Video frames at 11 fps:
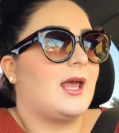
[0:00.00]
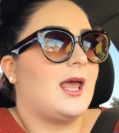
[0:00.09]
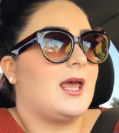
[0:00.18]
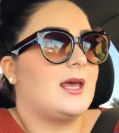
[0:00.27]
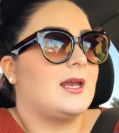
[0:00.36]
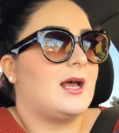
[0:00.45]

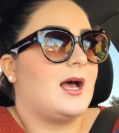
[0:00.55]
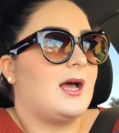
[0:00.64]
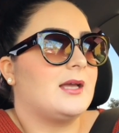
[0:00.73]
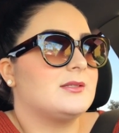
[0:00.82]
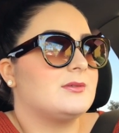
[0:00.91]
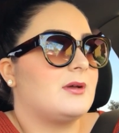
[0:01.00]
and
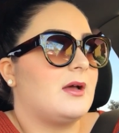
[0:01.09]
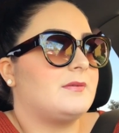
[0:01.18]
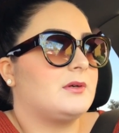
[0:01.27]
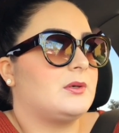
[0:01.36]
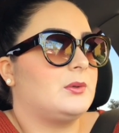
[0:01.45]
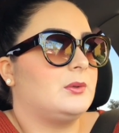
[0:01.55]
I do have a
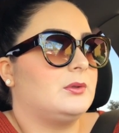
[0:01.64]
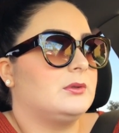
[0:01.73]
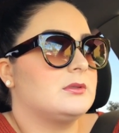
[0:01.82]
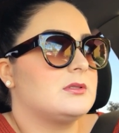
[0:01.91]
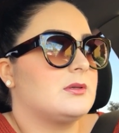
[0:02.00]
cold,